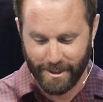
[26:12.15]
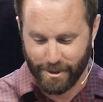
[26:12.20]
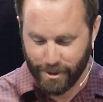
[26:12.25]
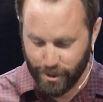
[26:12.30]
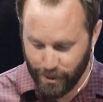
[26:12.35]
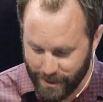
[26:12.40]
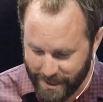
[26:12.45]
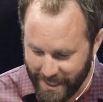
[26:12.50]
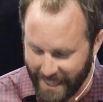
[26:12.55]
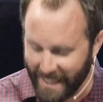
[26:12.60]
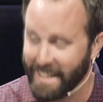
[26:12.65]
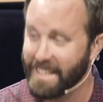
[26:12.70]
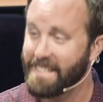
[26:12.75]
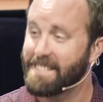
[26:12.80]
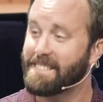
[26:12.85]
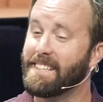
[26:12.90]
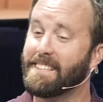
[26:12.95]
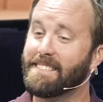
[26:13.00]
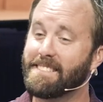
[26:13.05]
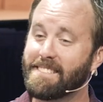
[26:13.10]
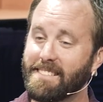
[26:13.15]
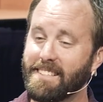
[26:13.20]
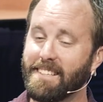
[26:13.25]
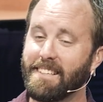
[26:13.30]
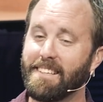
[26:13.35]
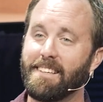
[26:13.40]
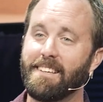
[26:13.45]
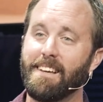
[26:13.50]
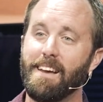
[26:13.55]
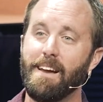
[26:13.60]
is to taste and
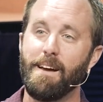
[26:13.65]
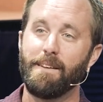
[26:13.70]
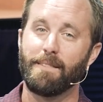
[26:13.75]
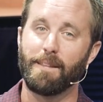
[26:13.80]
see